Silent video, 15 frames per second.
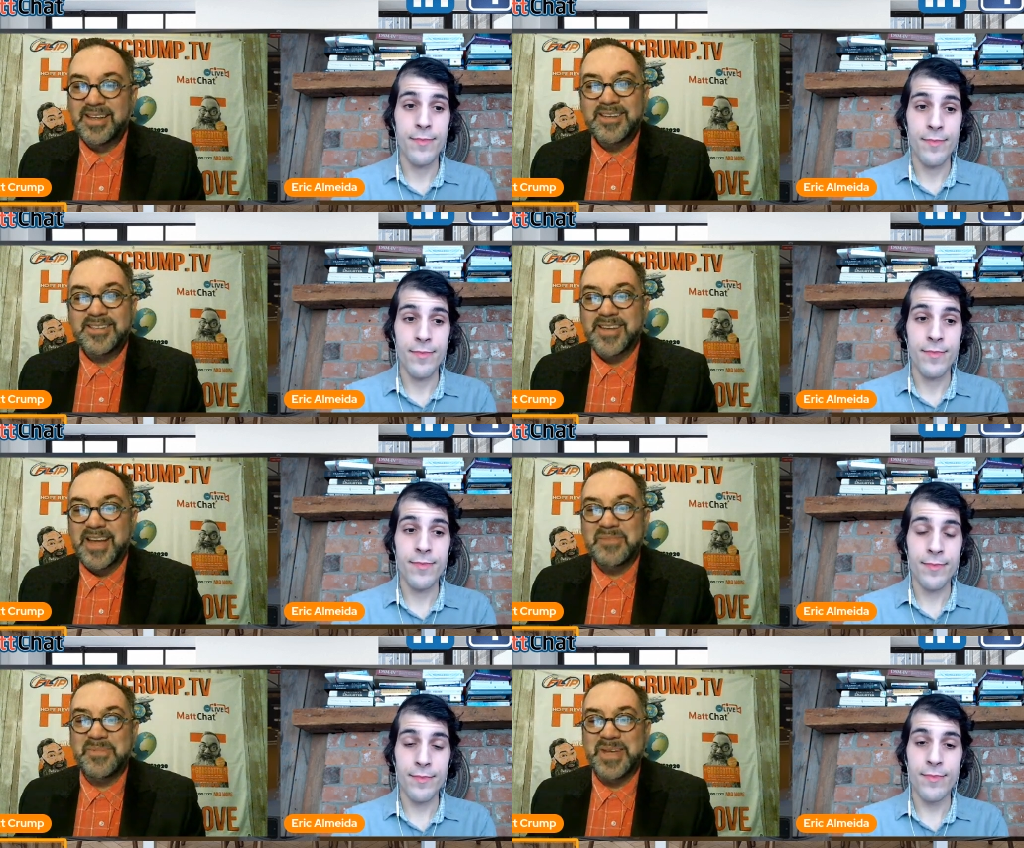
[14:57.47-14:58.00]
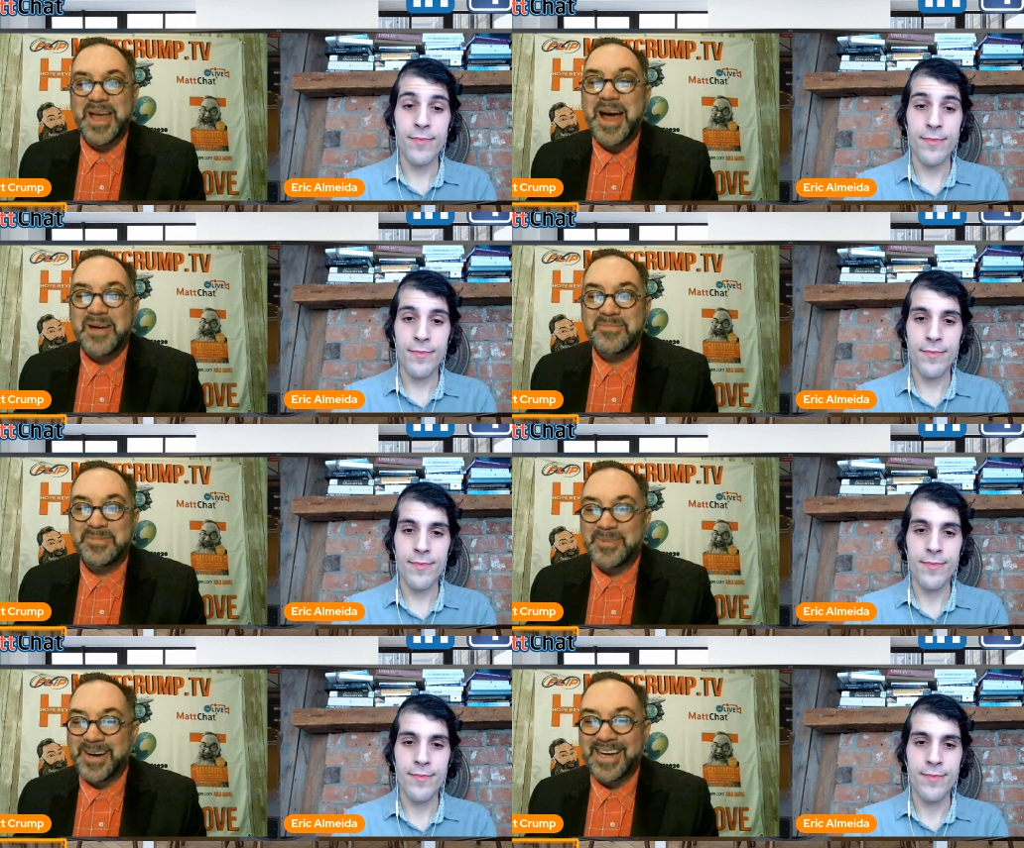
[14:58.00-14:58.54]
Speaker 1: Sign me
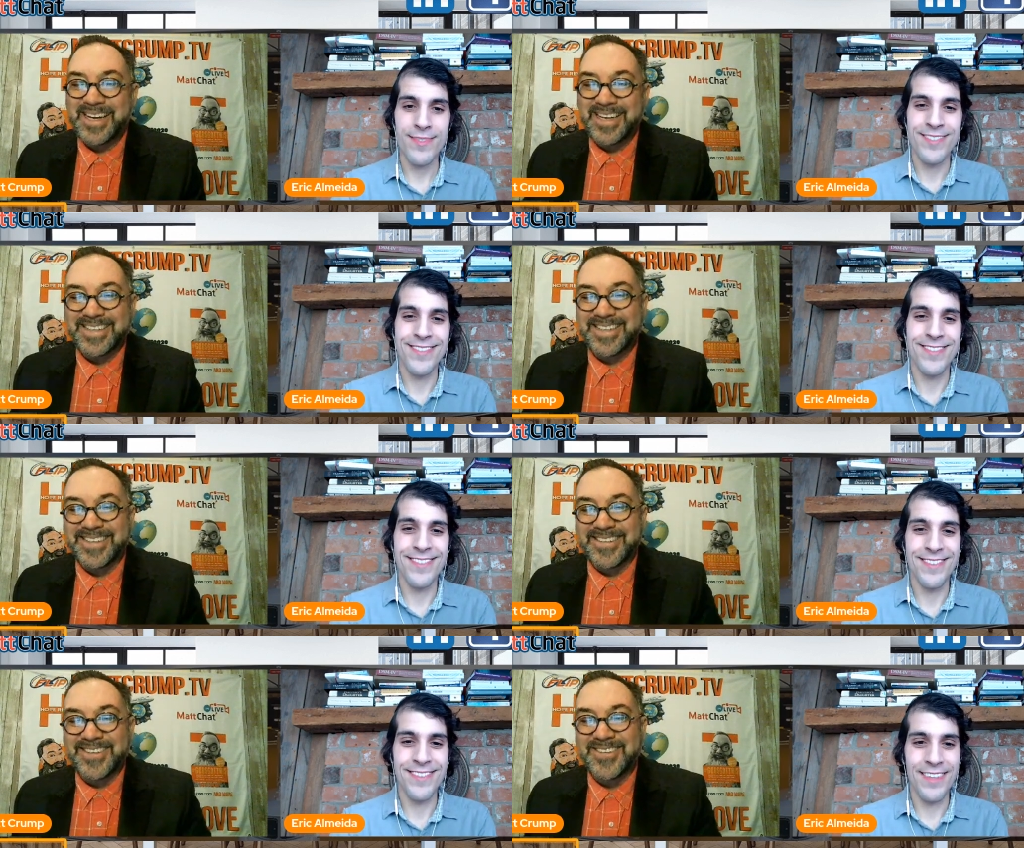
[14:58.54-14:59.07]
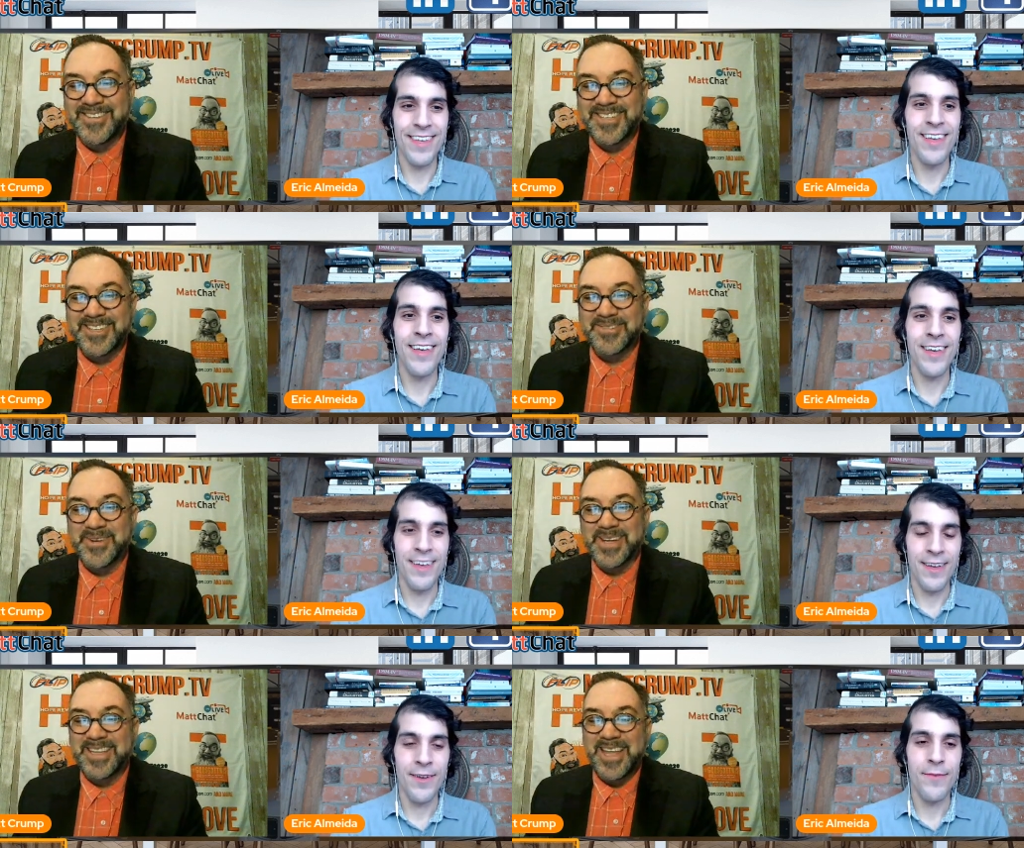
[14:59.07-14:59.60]
up, right? So you
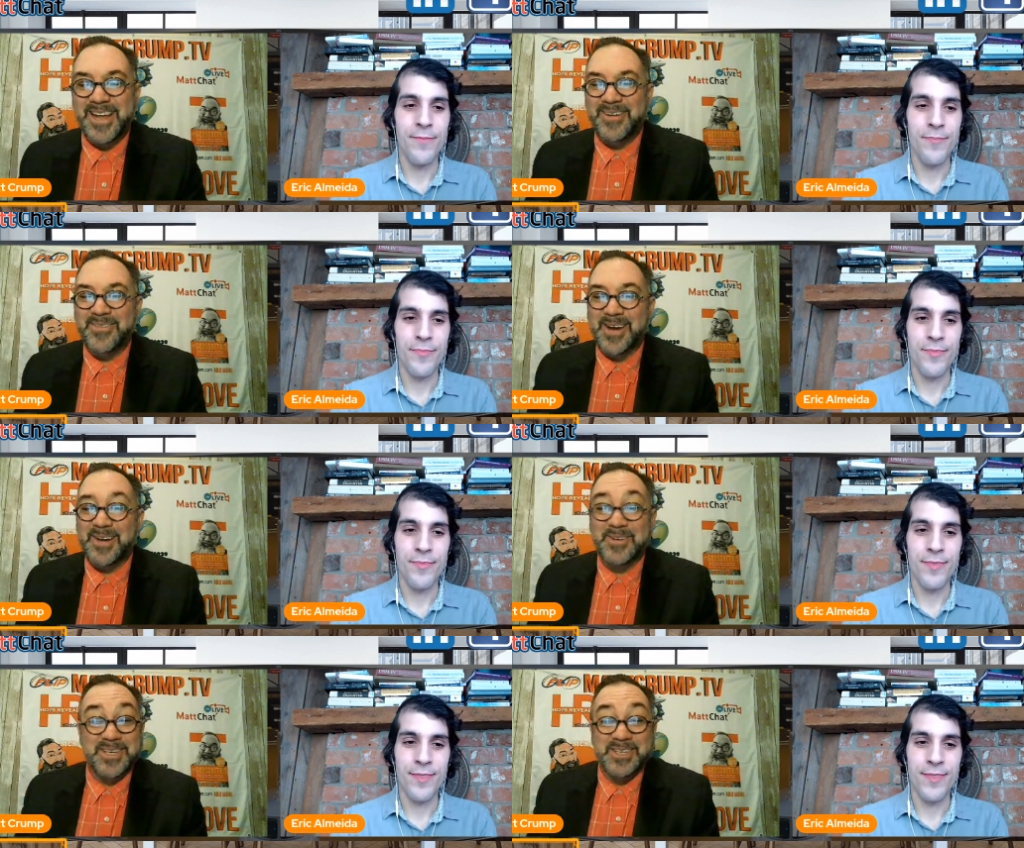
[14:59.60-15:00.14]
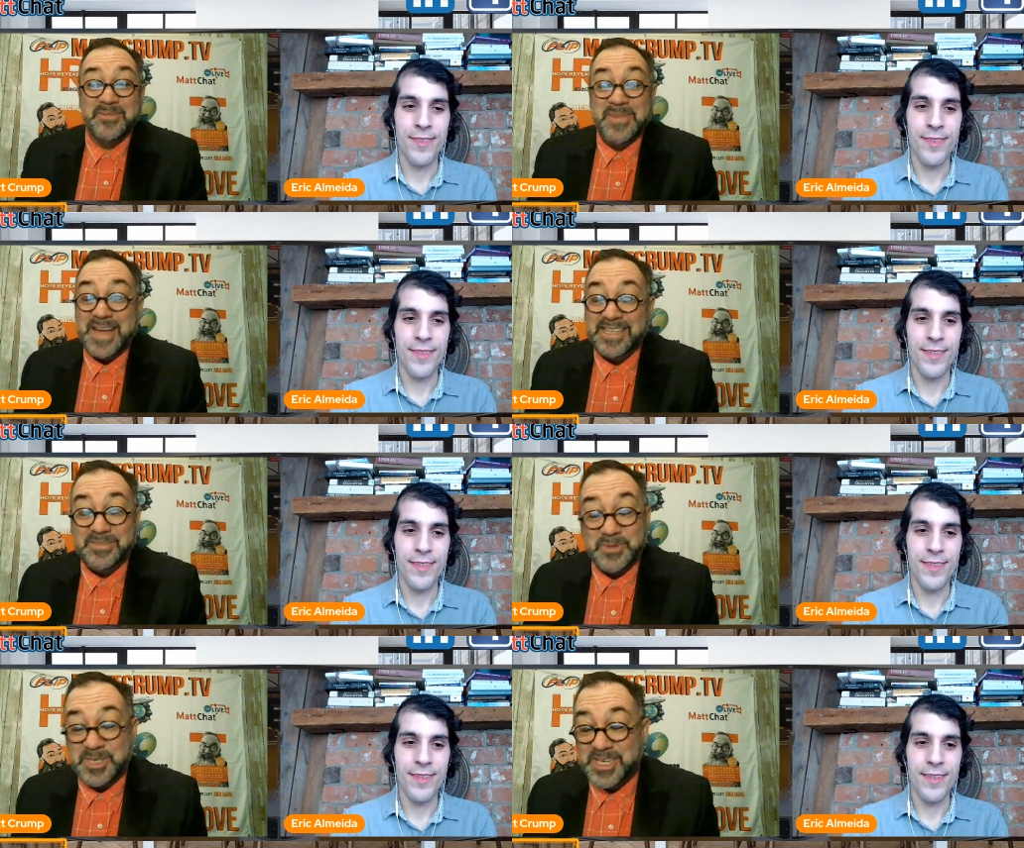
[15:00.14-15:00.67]
just went that way, which is
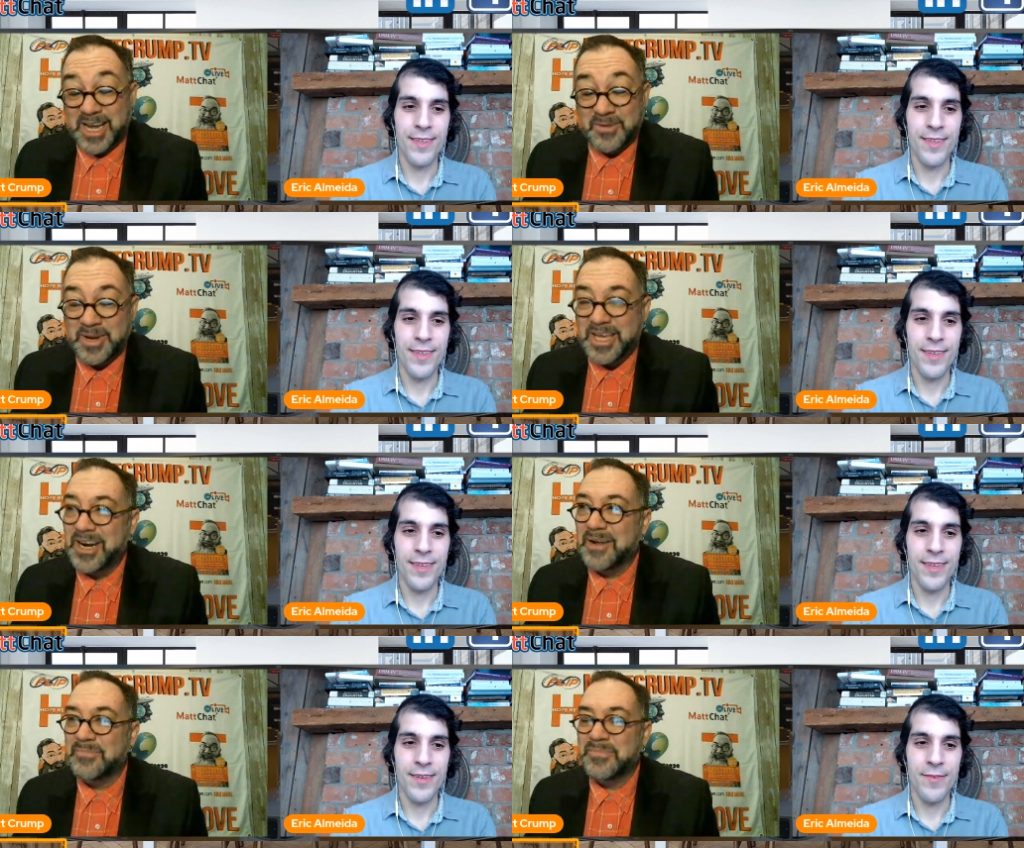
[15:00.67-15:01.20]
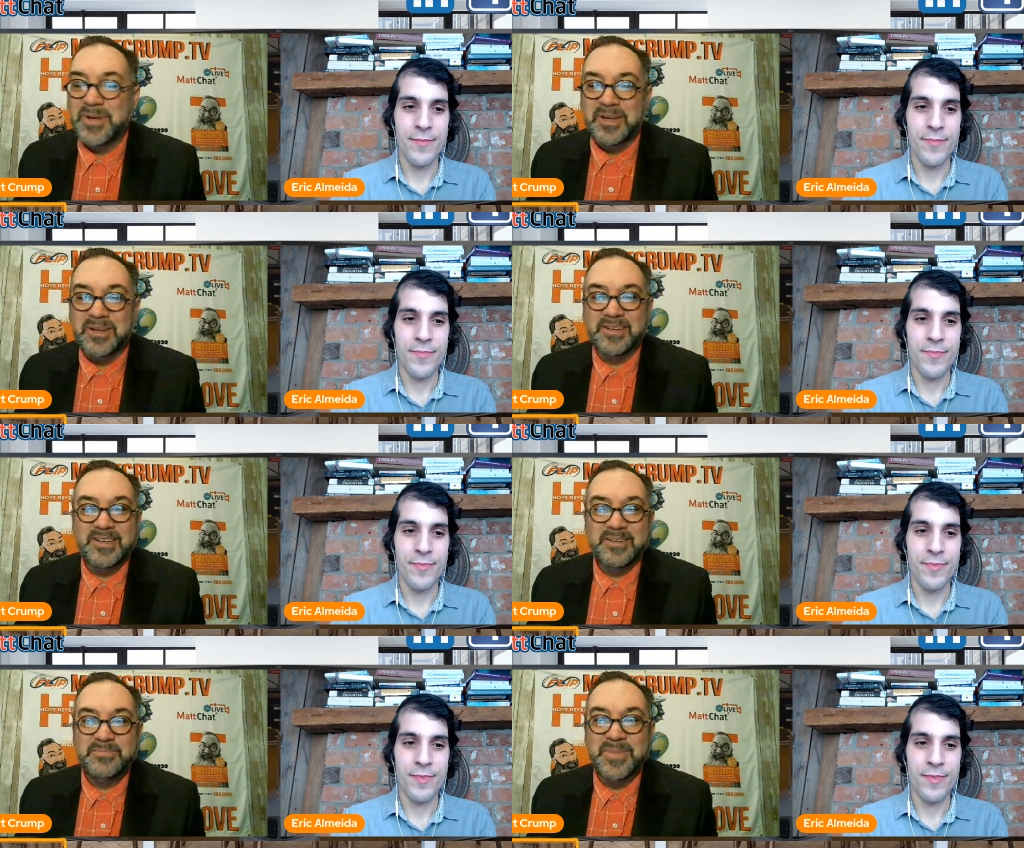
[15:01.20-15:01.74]
amazing, which is how we ended up
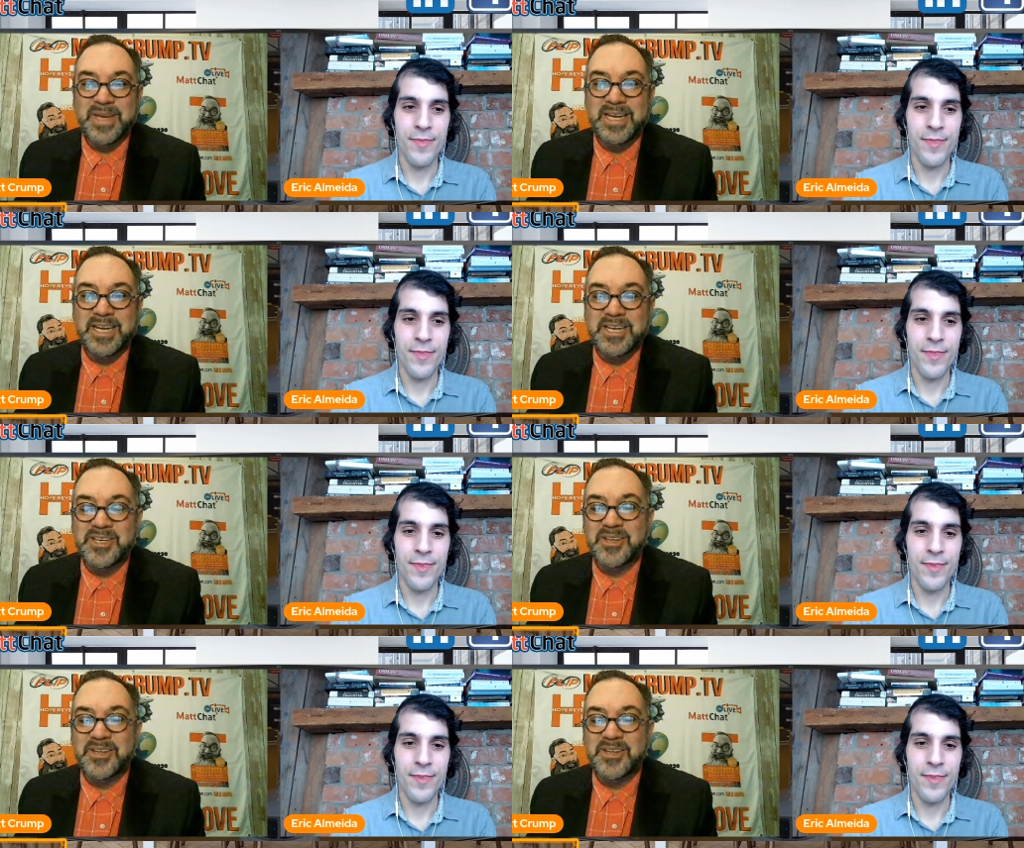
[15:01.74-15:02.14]
uh, meeting each